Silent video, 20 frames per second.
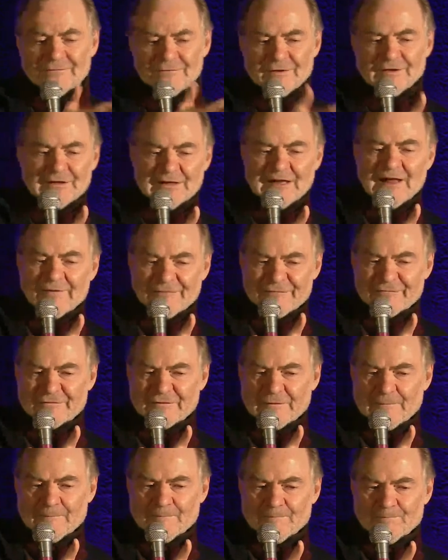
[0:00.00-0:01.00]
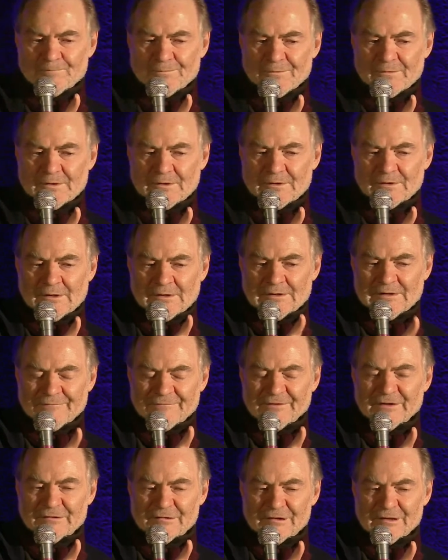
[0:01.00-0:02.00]
for the left, the
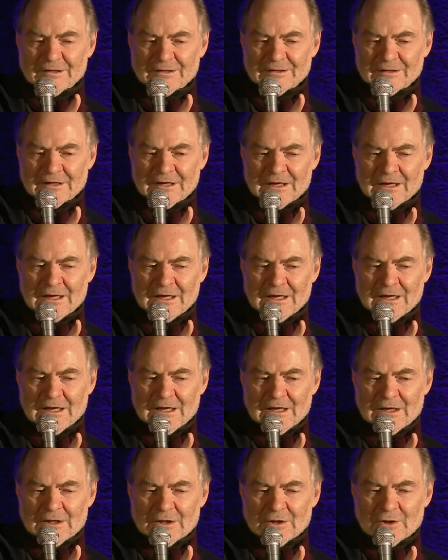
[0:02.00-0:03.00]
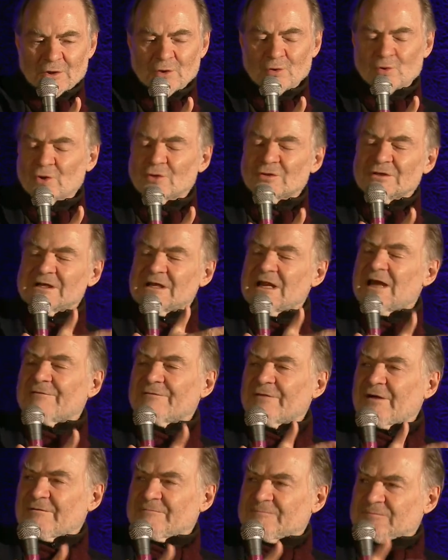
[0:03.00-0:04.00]
Lewica, who could
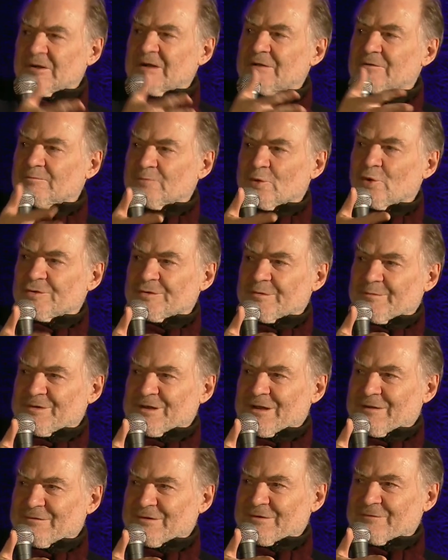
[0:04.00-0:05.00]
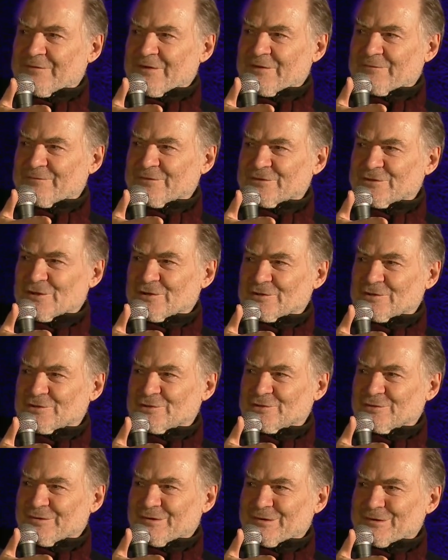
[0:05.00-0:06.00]
never brought themselves to vote for Donald
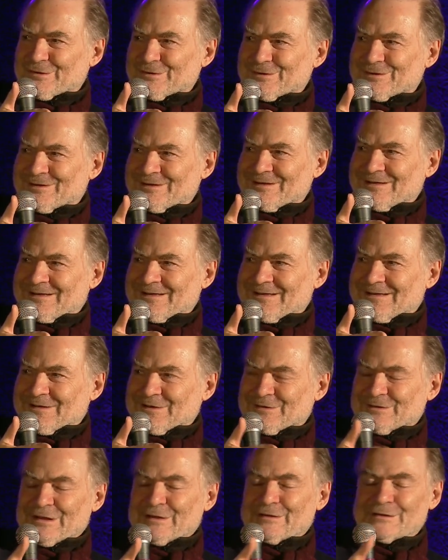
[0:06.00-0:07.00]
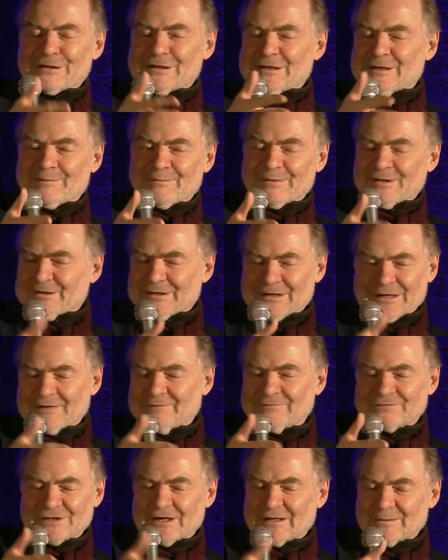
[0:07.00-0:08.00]
Tusk, because they see him as a kind
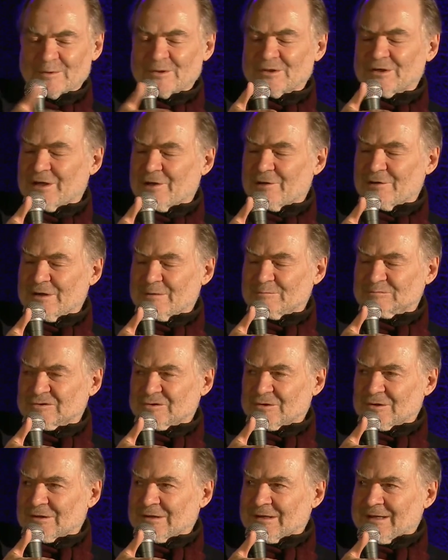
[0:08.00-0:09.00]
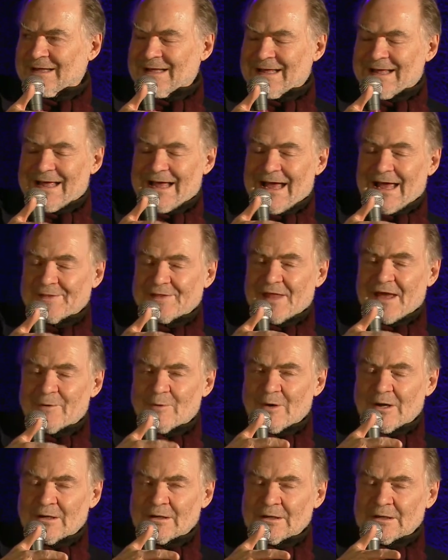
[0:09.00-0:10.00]
of terrible neoliberal. And there
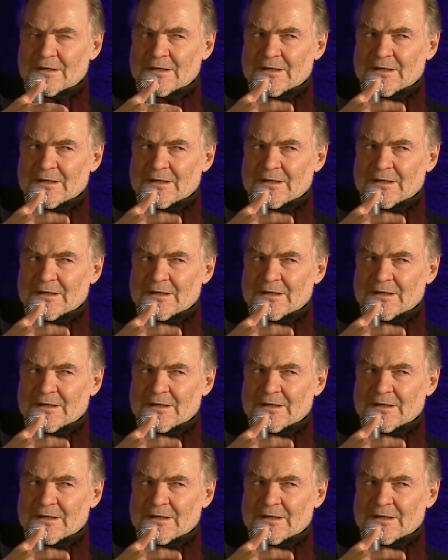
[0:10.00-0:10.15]
were